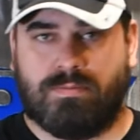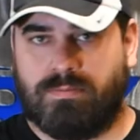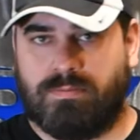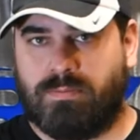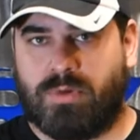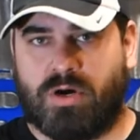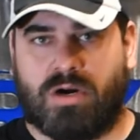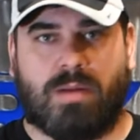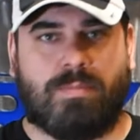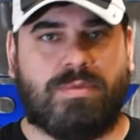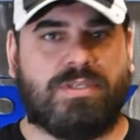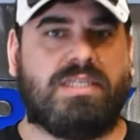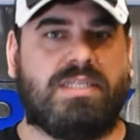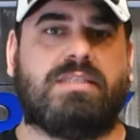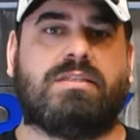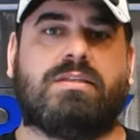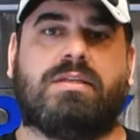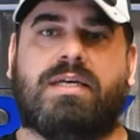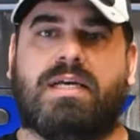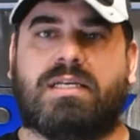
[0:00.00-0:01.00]
burn up as
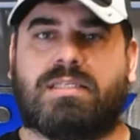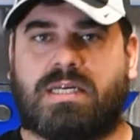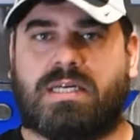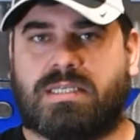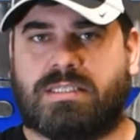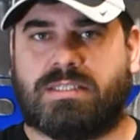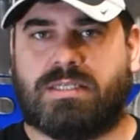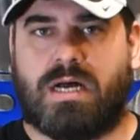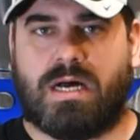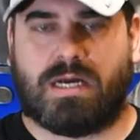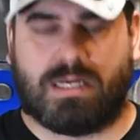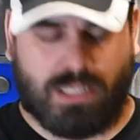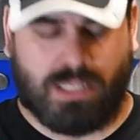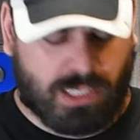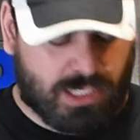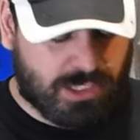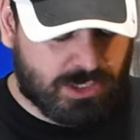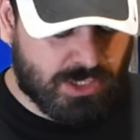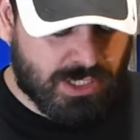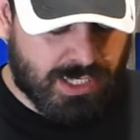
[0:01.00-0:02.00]
easily as like a stock
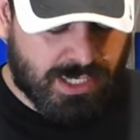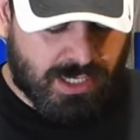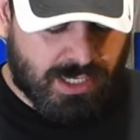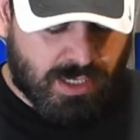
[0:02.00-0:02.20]
clutch.